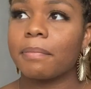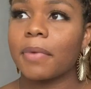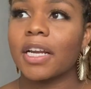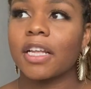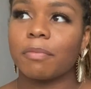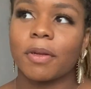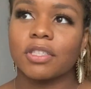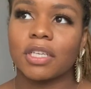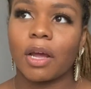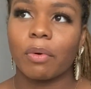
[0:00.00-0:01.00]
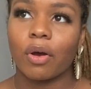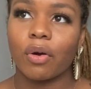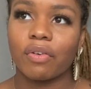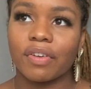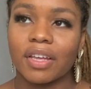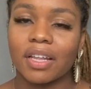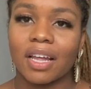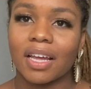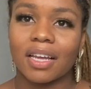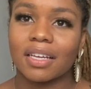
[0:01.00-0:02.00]
and then especially now with COVID,
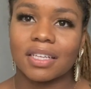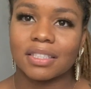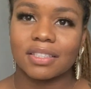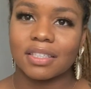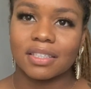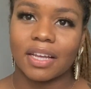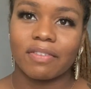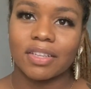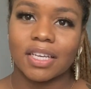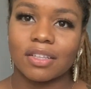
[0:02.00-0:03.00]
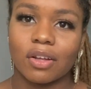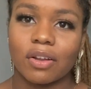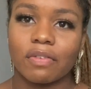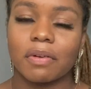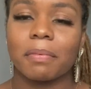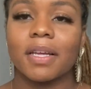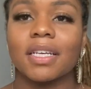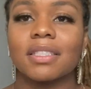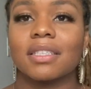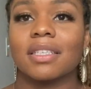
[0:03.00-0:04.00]
like, it's just, everything's all over the
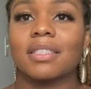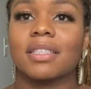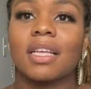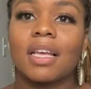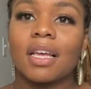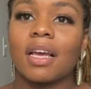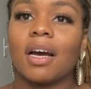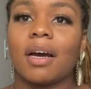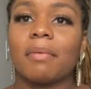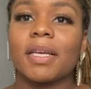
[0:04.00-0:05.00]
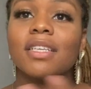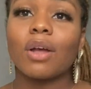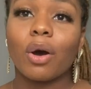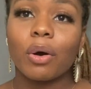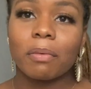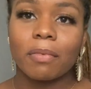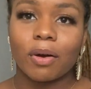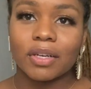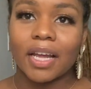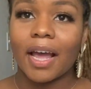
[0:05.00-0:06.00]
place, because he's home
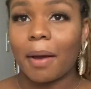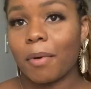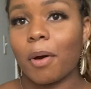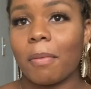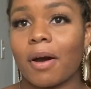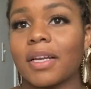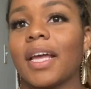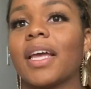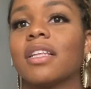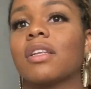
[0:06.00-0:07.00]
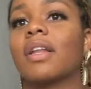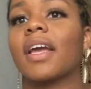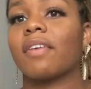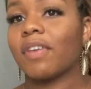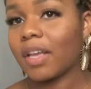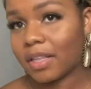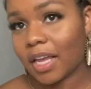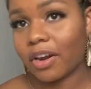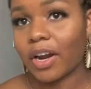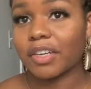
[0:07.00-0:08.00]
all day, I'm home all day. So, like, if he could
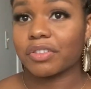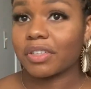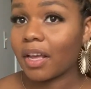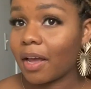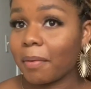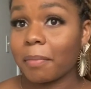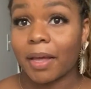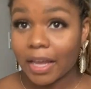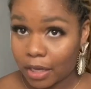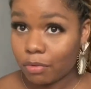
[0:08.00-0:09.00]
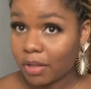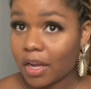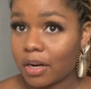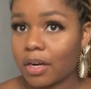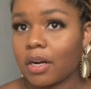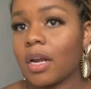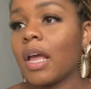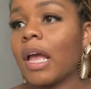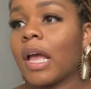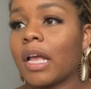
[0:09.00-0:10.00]
take her extra time, I'm like, can you take her?
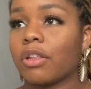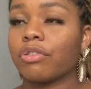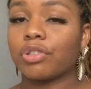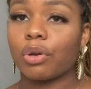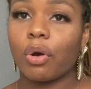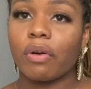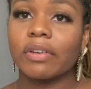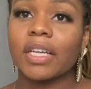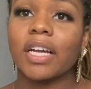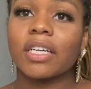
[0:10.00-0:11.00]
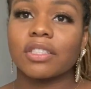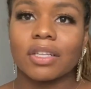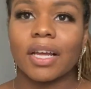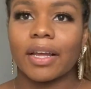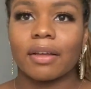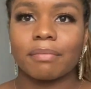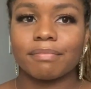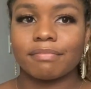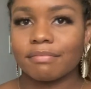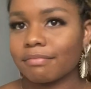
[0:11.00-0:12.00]
And so she'll go over there. So, like,
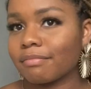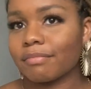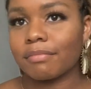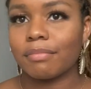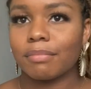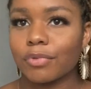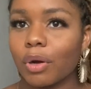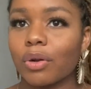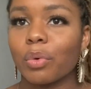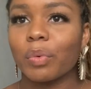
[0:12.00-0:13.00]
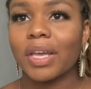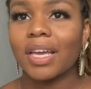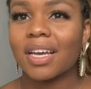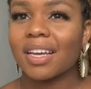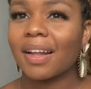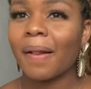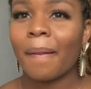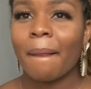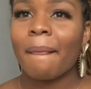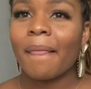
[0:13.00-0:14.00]
during the week,
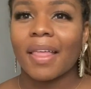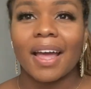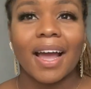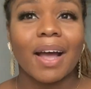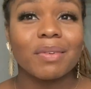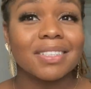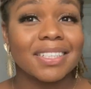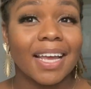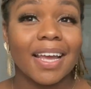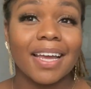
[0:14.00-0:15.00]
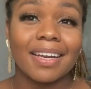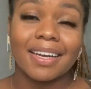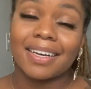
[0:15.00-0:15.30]
like I was saying,